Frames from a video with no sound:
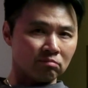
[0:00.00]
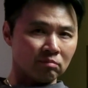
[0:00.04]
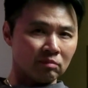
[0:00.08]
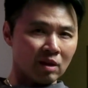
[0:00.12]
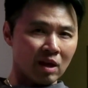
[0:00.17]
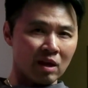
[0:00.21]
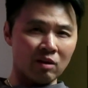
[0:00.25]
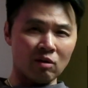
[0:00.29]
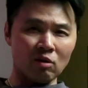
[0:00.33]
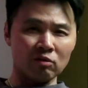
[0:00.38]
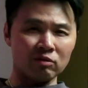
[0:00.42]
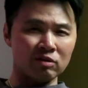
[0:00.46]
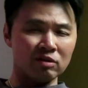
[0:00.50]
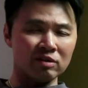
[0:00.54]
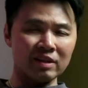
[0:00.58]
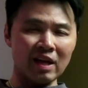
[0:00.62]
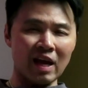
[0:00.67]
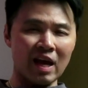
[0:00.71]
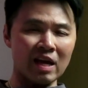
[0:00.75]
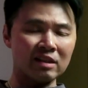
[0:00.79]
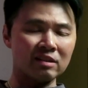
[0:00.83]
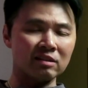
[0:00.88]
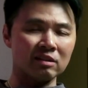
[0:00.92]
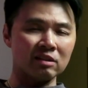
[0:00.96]
and they're just
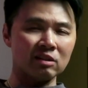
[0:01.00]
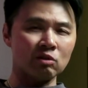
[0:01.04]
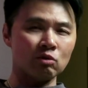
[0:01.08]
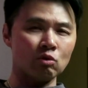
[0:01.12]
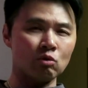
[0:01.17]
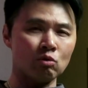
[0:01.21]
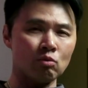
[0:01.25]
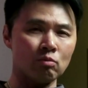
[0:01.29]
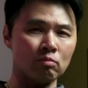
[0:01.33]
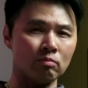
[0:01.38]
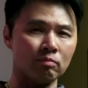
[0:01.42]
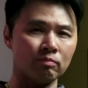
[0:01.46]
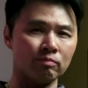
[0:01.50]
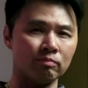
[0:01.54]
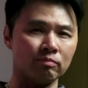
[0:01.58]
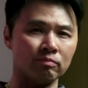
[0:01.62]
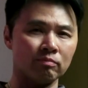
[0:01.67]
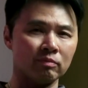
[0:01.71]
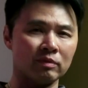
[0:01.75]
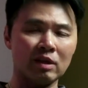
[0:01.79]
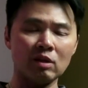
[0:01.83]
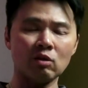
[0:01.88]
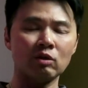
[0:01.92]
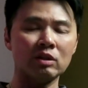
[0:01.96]
asking you,
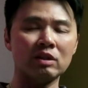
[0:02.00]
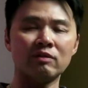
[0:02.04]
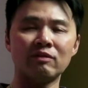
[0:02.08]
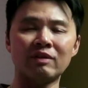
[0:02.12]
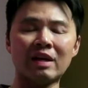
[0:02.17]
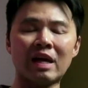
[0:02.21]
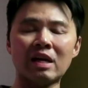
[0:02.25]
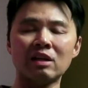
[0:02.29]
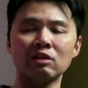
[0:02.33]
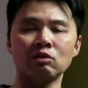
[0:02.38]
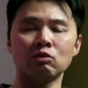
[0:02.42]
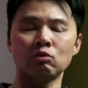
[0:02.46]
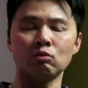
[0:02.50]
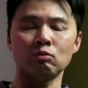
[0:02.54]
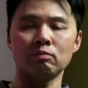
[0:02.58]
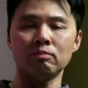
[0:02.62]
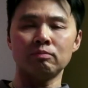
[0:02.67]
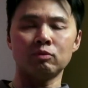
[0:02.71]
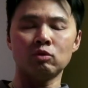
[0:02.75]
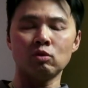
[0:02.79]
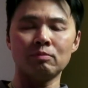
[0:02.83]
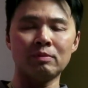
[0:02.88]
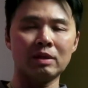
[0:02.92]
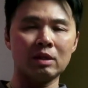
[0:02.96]
they don't even ask you
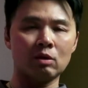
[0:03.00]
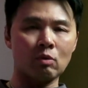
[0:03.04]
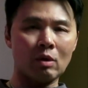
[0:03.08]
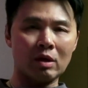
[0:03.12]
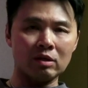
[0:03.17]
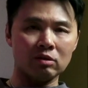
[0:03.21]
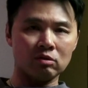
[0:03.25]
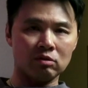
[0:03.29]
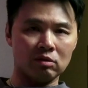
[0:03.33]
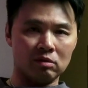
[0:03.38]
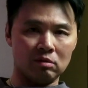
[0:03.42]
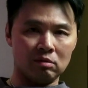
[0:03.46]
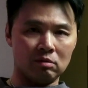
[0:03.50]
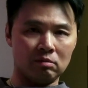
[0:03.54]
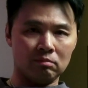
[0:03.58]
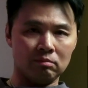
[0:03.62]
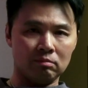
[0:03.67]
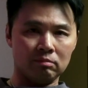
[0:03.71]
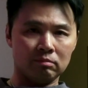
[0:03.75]
too many questions.